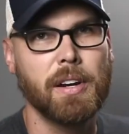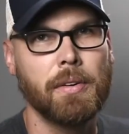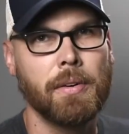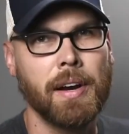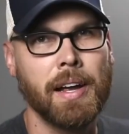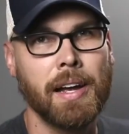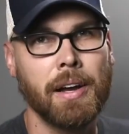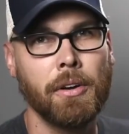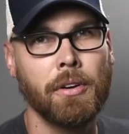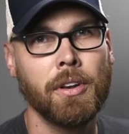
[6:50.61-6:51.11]

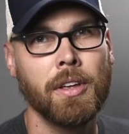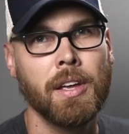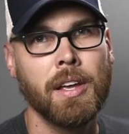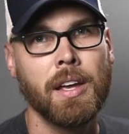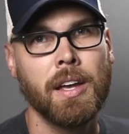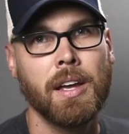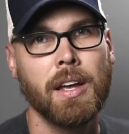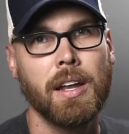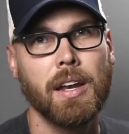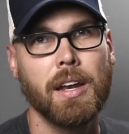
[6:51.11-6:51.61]
around.
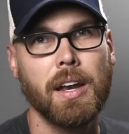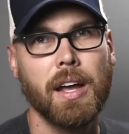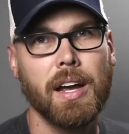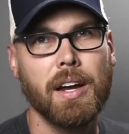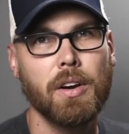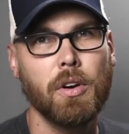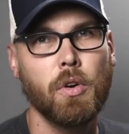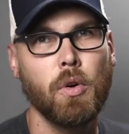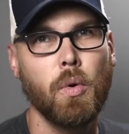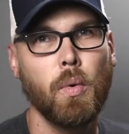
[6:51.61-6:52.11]

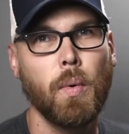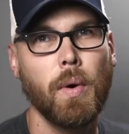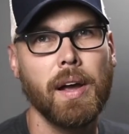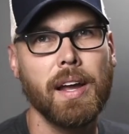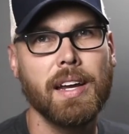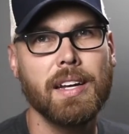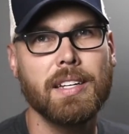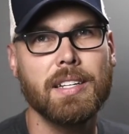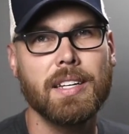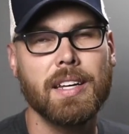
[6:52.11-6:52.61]
Not
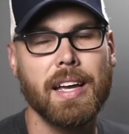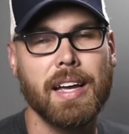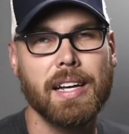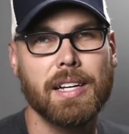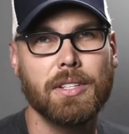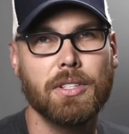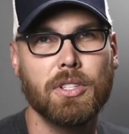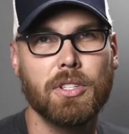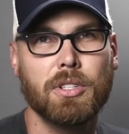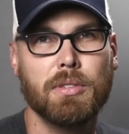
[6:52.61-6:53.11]
quite
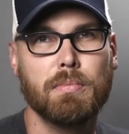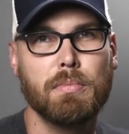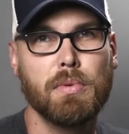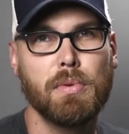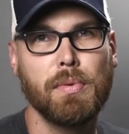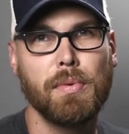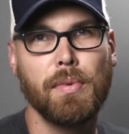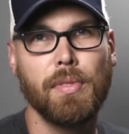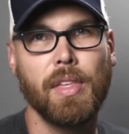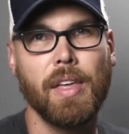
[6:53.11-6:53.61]
as
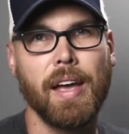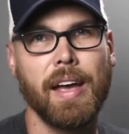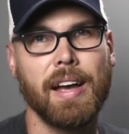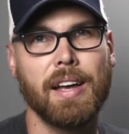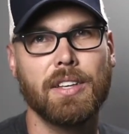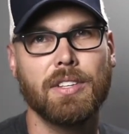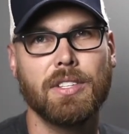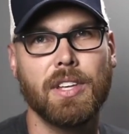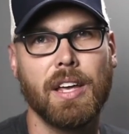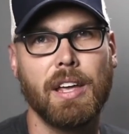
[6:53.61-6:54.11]
smooth
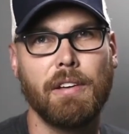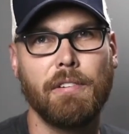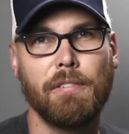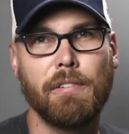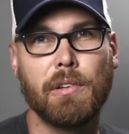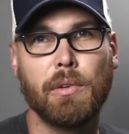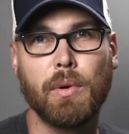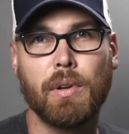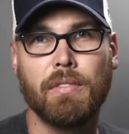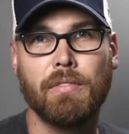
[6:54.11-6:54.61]
as a
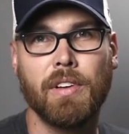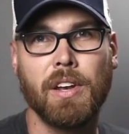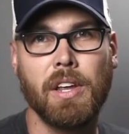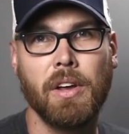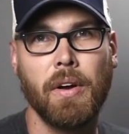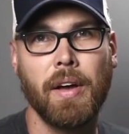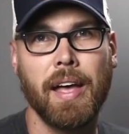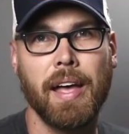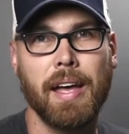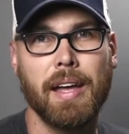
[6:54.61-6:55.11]
fluid
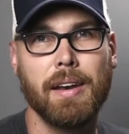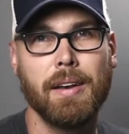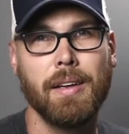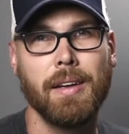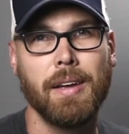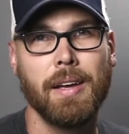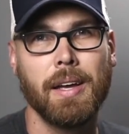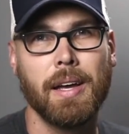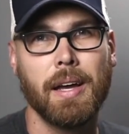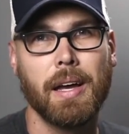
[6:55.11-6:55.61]
video head,
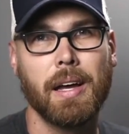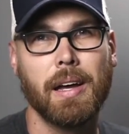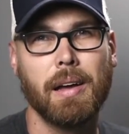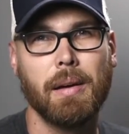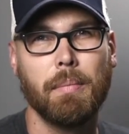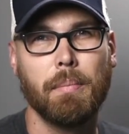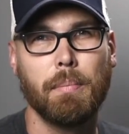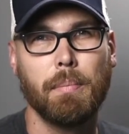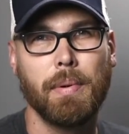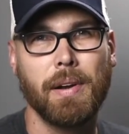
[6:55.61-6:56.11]

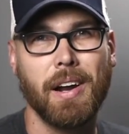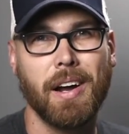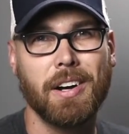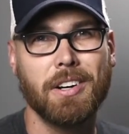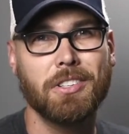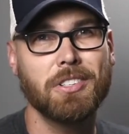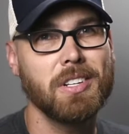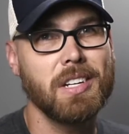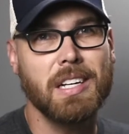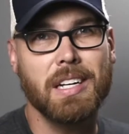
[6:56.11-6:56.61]
but
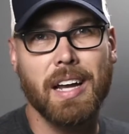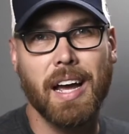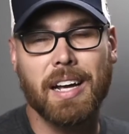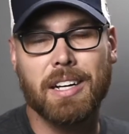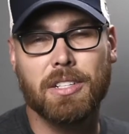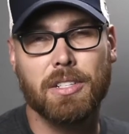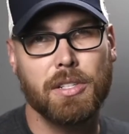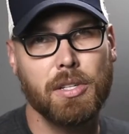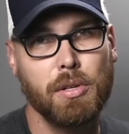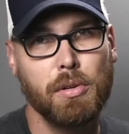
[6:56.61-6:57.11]
honestly
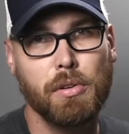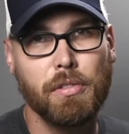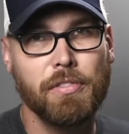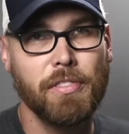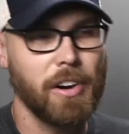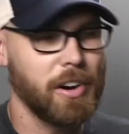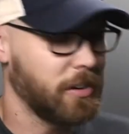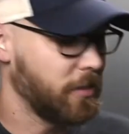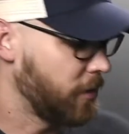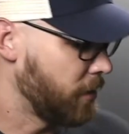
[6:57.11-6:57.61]
not too
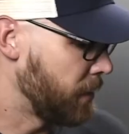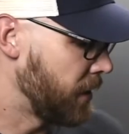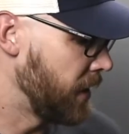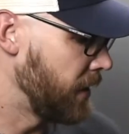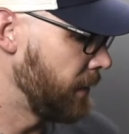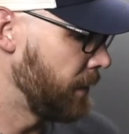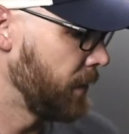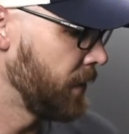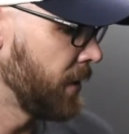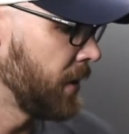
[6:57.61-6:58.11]
far from it.
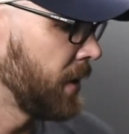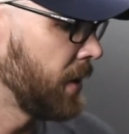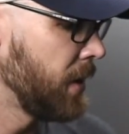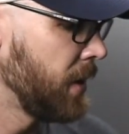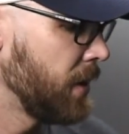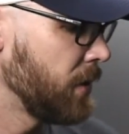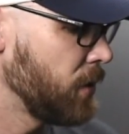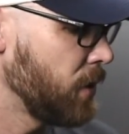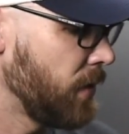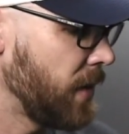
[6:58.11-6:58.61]

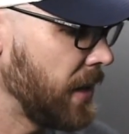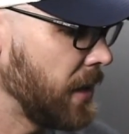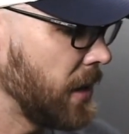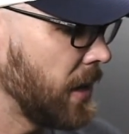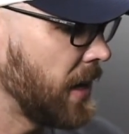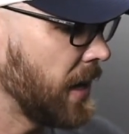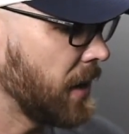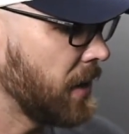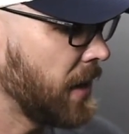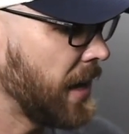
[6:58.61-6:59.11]
So if I
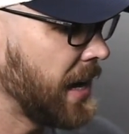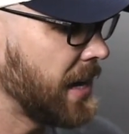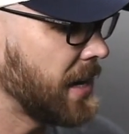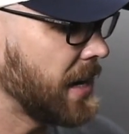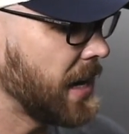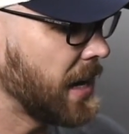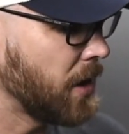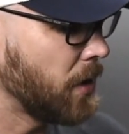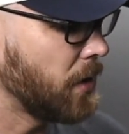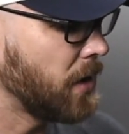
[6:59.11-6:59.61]
lock that
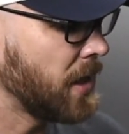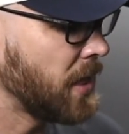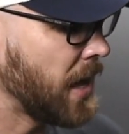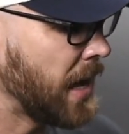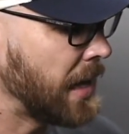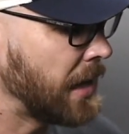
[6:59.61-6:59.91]
down and I